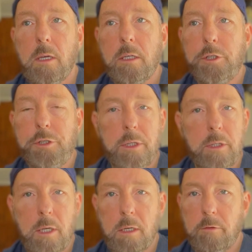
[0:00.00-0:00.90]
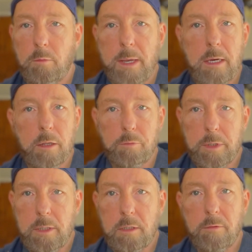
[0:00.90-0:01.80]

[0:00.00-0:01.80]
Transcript: a shit ton of omega-3s,